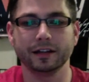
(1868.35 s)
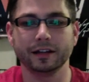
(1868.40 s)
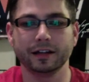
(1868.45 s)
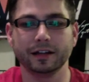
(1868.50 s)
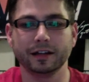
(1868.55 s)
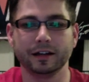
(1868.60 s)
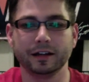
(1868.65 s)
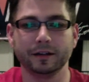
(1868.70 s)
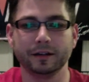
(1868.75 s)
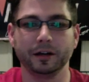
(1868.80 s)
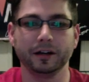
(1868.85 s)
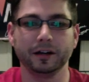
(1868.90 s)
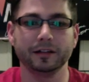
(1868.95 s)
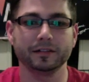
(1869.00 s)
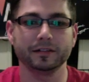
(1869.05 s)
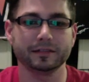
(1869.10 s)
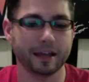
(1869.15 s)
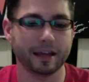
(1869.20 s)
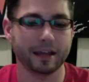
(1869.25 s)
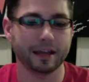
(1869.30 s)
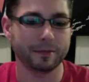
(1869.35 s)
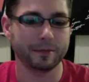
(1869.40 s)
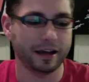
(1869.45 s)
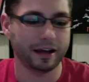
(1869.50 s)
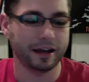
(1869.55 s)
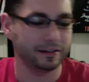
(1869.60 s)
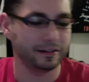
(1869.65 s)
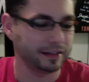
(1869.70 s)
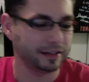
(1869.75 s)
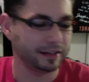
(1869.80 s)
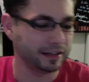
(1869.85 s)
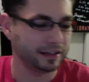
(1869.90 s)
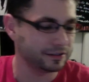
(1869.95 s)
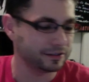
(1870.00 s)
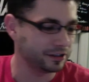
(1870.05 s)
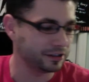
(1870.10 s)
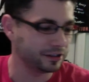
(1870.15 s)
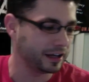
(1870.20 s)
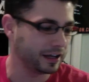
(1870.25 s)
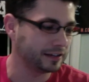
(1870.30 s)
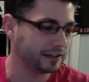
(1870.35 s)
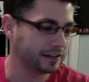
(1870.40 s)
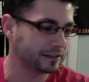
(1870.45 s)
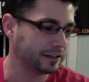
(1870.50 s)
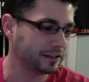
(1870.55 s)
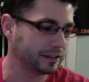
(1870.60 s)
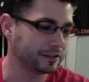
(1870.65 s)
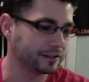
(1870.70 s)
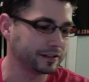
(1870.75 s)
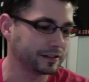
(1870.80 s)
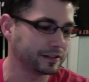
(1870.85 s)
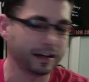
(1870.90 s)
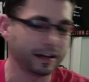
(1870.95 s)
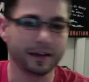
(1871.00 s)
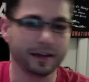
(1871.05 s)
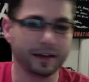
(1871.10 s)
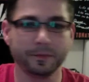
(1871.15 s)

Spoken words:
I'll type it out and answer you guys later tonight.